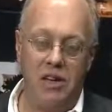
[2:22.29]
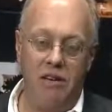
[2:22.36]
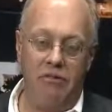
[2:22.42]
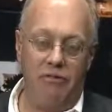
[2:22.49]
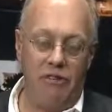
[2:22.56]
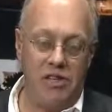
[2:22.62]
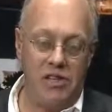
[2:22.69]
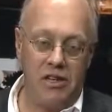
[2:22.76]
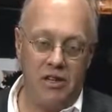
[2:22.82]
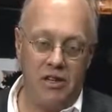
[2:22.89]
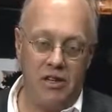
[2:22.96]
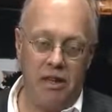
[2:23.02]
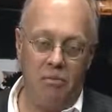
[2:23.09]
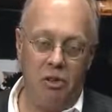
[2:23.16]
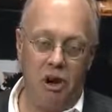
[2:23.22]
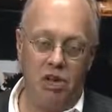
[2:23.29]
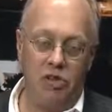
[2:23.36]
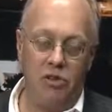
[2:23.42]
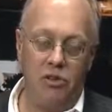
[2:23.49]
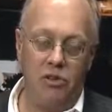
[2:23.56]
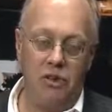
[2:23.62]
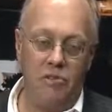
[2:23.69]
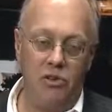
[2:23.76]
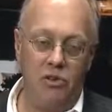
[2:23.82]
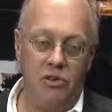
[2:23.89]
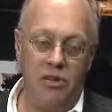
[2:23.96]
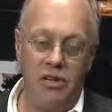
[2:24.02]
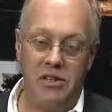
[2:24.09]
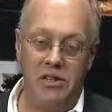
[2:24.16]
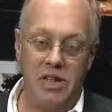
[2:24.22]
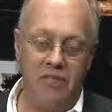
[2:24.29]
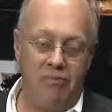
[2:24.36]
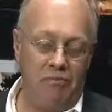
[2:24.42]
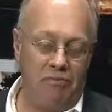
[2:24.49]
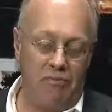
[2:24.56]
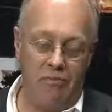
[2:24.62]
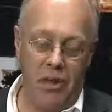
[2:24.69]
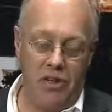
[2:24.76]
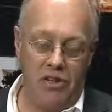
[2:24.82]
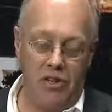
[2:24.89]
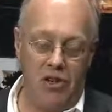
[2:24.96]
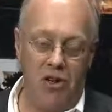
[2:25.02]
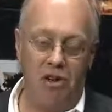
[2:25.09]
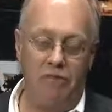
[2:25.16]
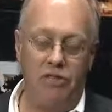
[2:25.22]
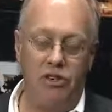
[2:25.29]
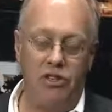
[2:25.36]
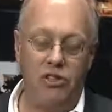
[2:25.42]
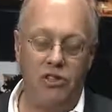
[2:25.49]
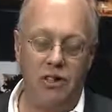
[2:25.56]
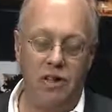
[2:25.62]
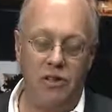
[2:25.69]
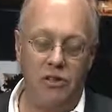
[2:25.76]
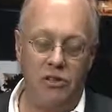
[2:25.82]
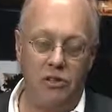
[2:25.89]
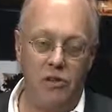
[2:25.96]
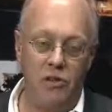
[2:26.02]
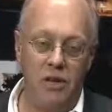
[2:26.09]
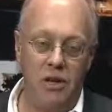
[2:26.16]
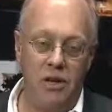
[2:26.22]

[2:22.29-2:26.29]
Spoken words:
Physically, in marginal communities, they've been turned virtually into